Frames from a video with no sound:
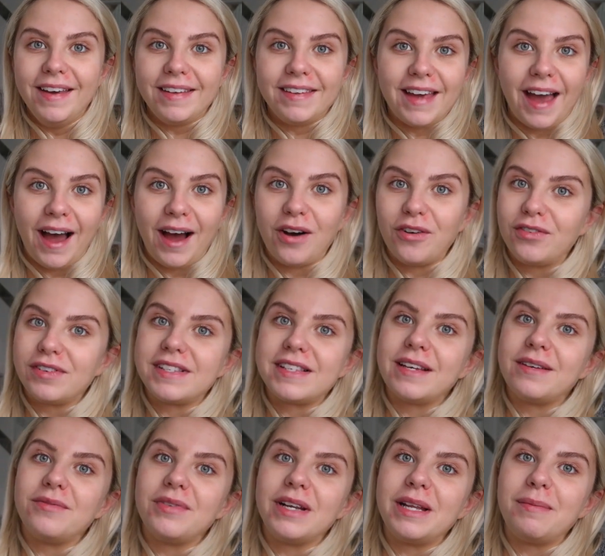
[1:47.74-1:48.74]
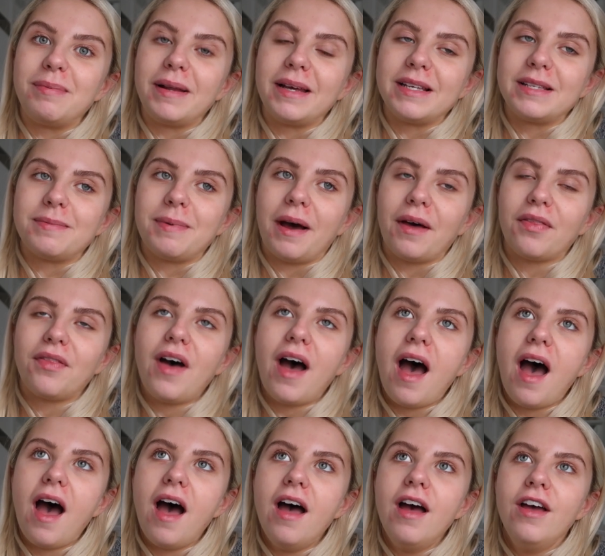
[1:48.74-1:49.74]
yeah, obviously I'm really pleased about
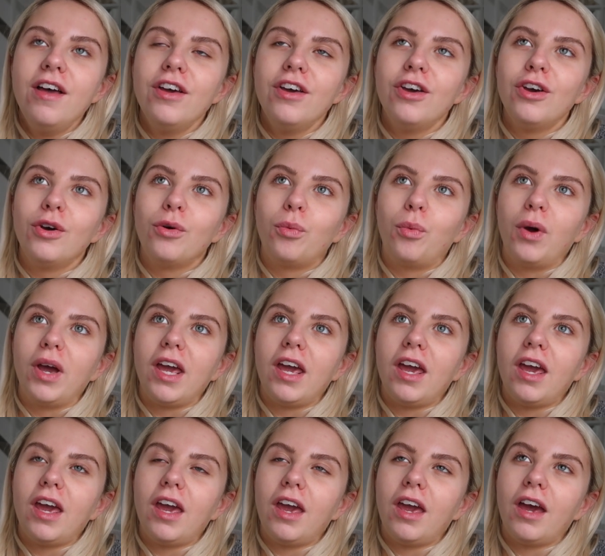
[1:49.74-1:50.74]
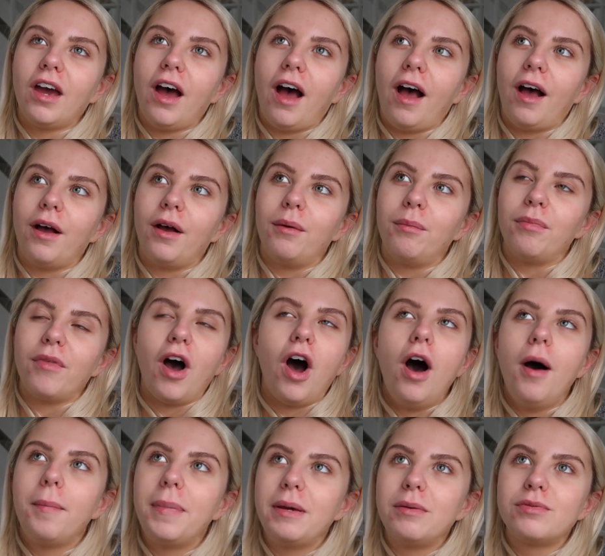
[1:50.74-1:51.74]
that. The
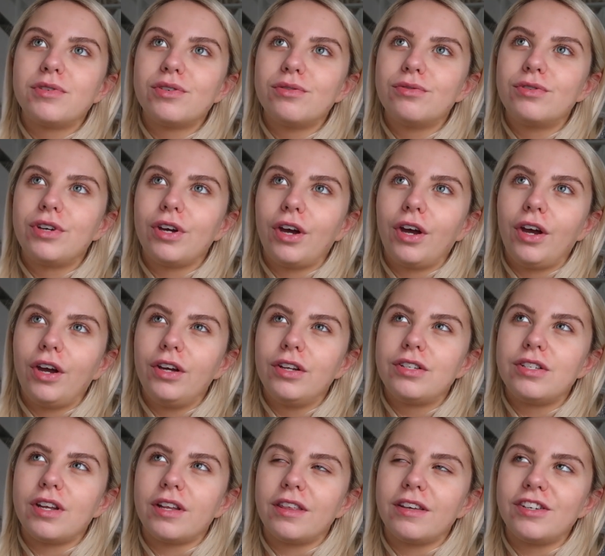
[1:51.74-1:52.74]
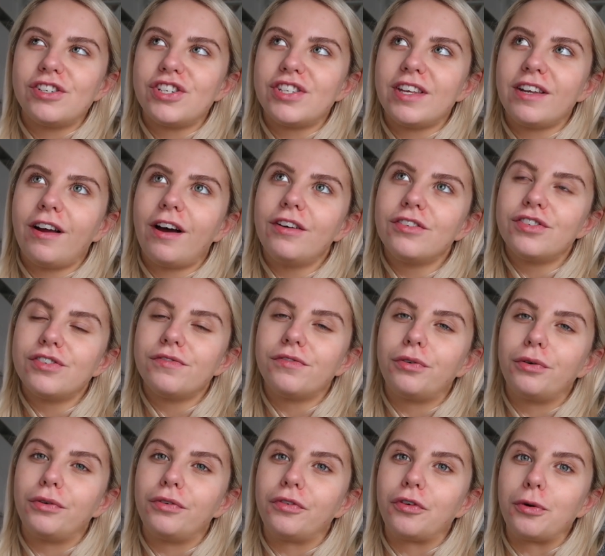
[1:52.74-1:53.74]
heartbeat was all good. I think she said
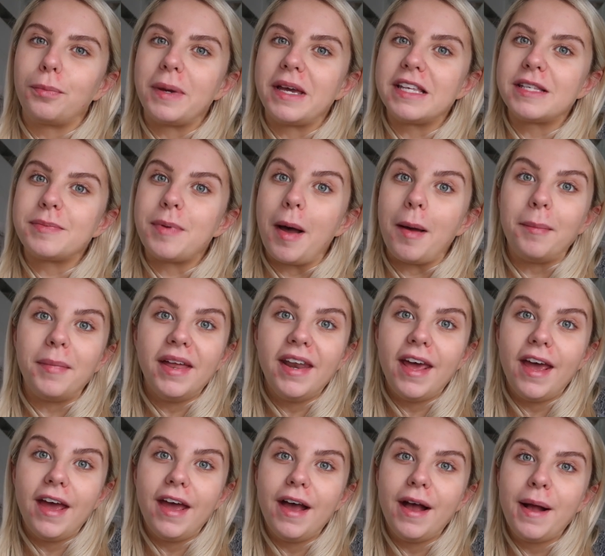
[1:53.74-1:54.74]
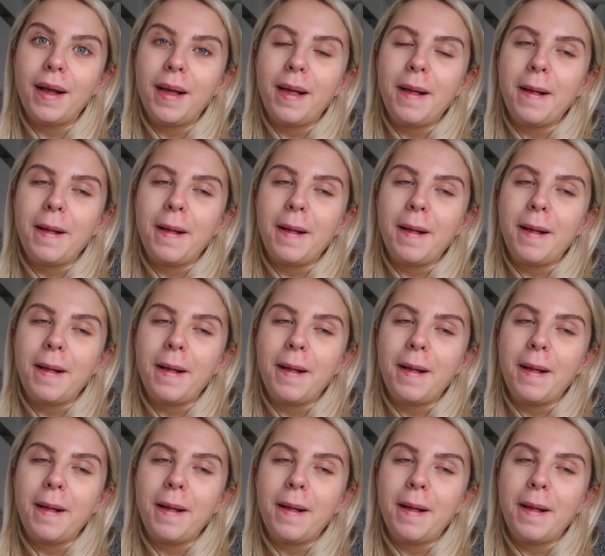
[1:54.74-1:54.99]
144 beats per minute